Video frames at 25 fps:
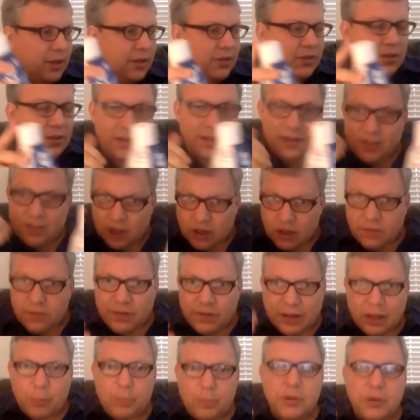to
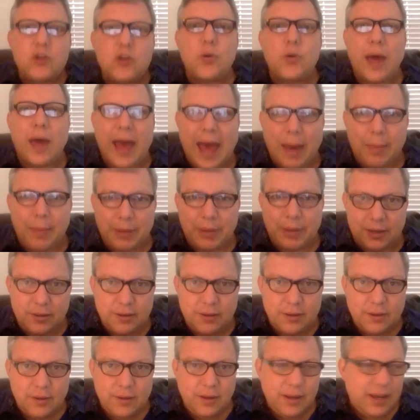develop a new habit
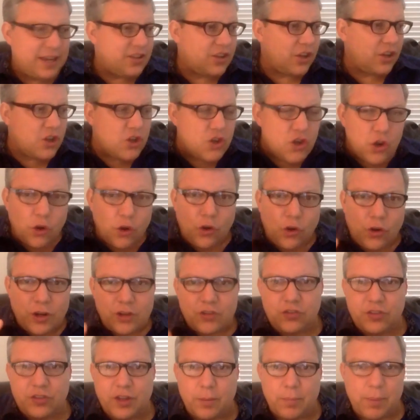and to
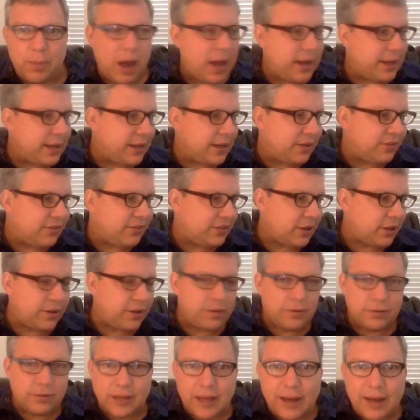nourish their body at a
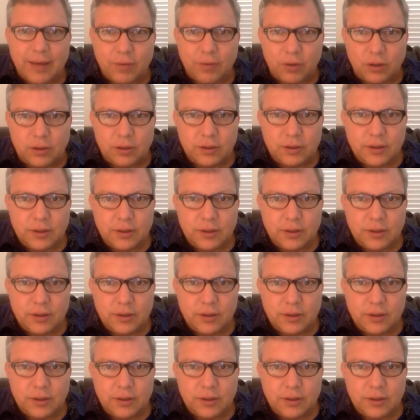cellular level.